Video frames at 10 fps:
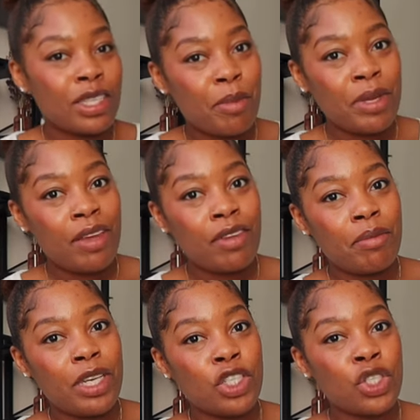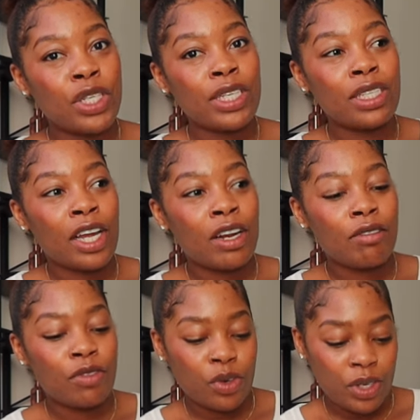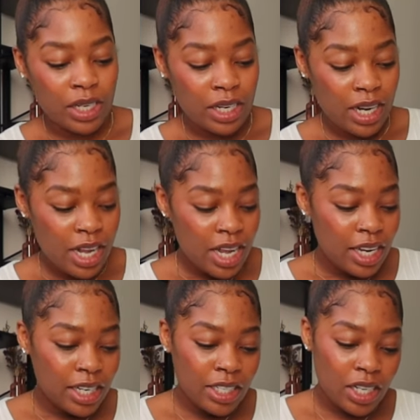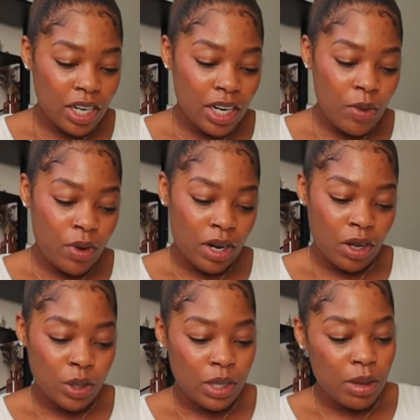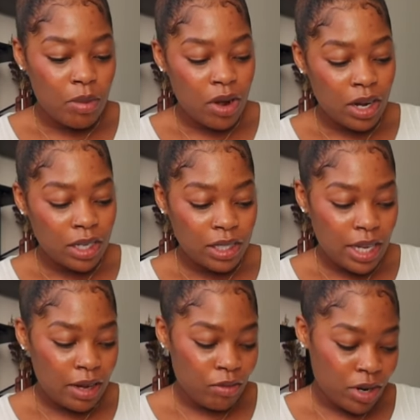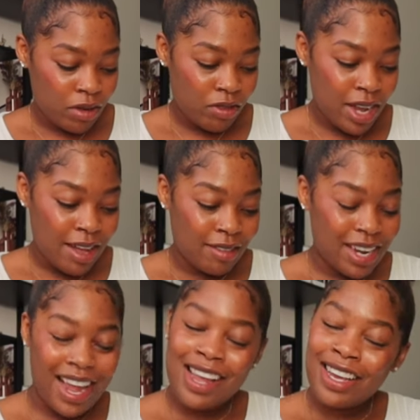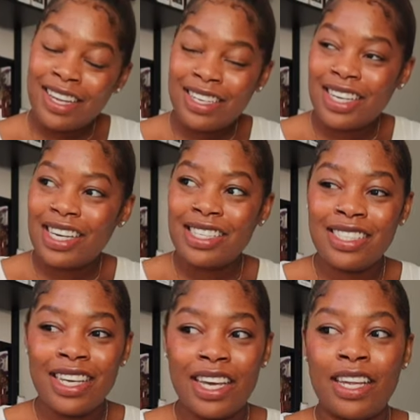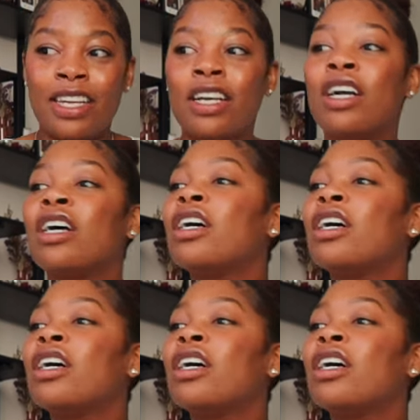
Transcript: so I'm gonna give him his treat later for dessert, and we're gonna go to the park, let him run around, and he's getting